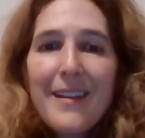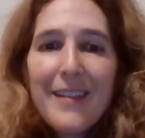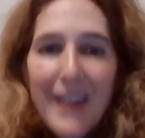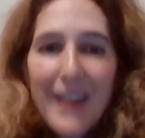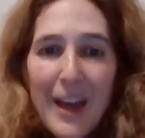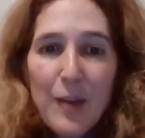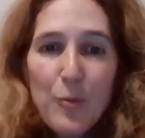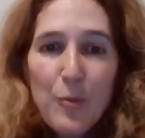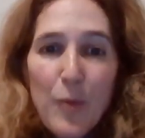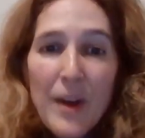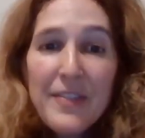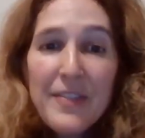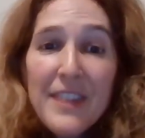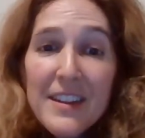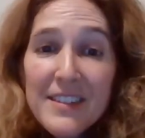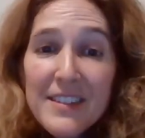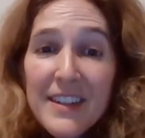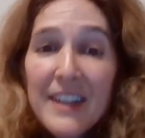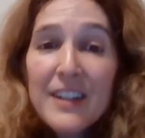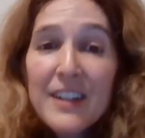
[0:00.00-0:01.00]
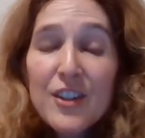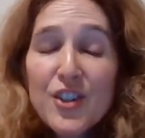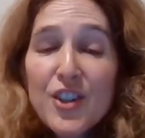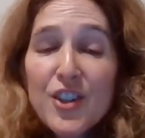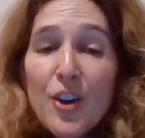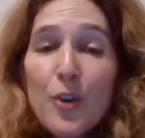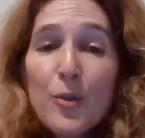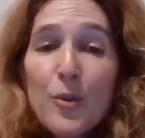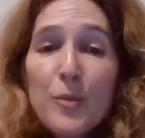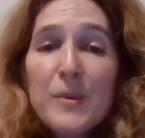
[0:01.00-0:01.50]
And what that data
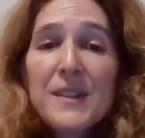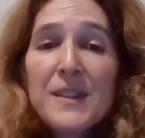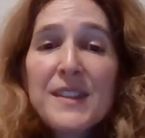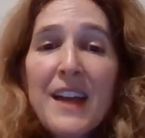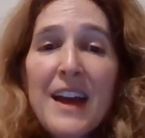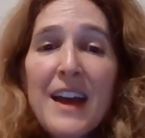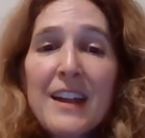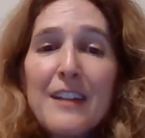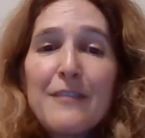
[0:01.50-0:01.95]
showed was that